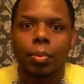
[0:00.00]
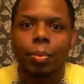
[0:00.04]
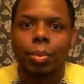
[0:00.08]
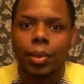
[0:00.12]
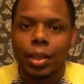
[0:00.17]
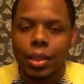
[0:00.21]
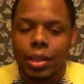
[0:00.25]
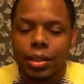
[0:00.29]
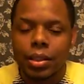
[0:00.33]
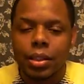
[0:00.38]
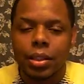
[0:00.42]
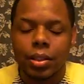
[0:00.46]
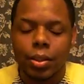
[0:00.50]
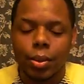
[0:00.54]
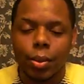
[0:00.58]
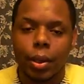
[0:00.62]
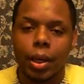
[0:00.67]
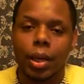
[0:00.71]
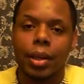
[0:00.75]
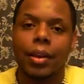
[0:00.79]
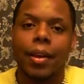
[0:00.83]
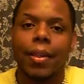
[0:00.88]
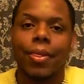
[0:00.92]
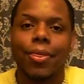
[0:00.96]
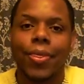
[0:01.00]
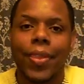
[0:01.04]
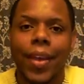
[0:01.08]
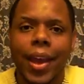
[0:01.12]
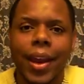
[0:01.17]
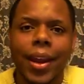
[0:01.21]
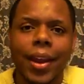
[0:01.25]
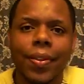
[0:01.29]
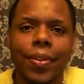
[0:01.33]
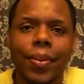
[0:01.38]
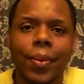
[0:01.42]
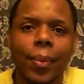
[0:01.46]
please let's go ahead and get
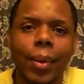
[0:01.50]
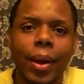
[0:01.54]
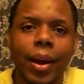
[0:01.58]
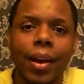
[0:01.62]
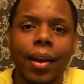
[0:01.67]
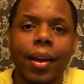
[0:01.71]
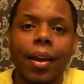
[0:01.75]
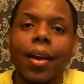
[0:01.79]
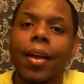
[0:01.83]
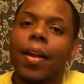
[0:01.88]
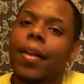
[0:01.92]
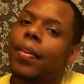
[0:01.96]
that out the way.